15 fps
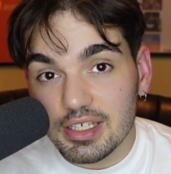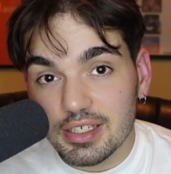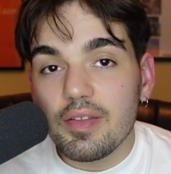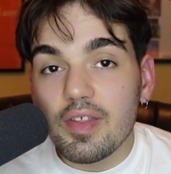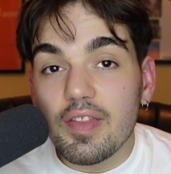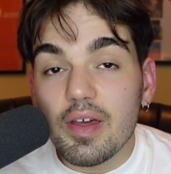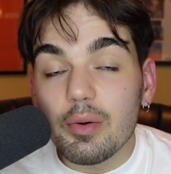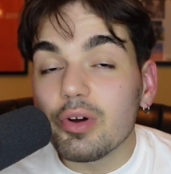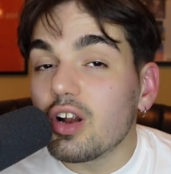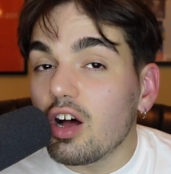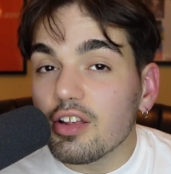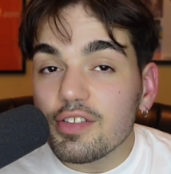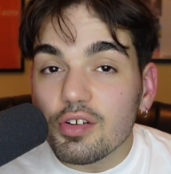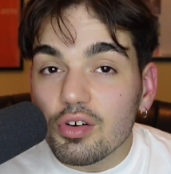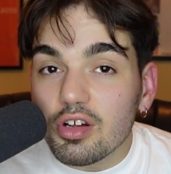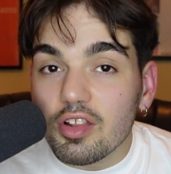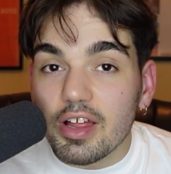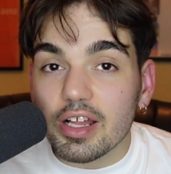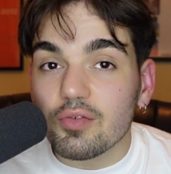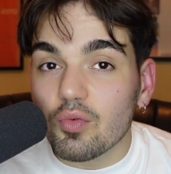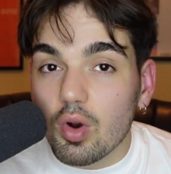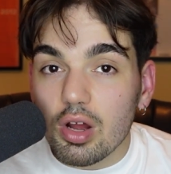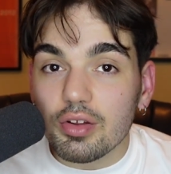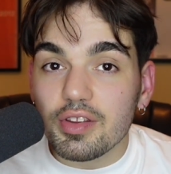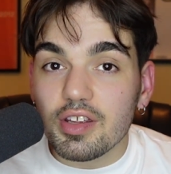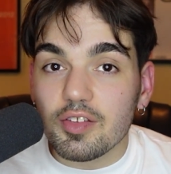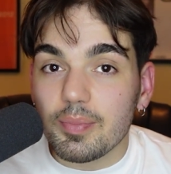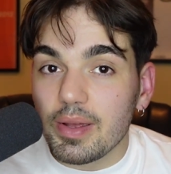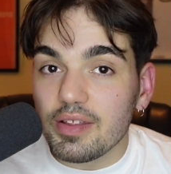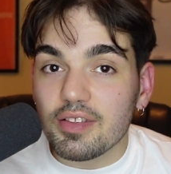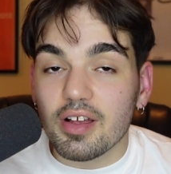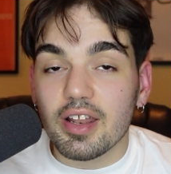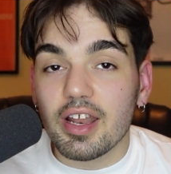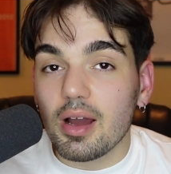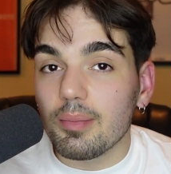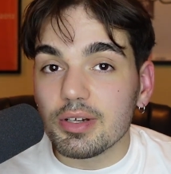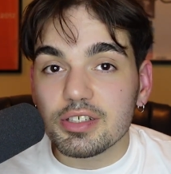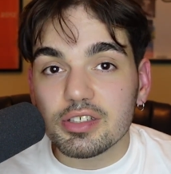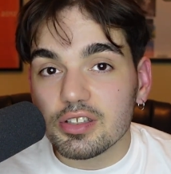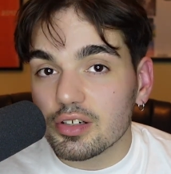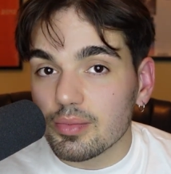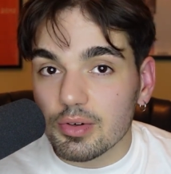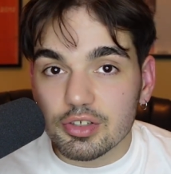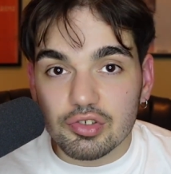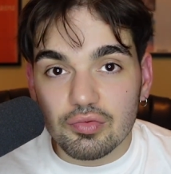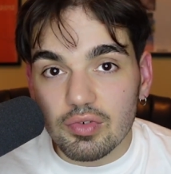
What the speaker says: and then they would also collect royalties based on how much the commercial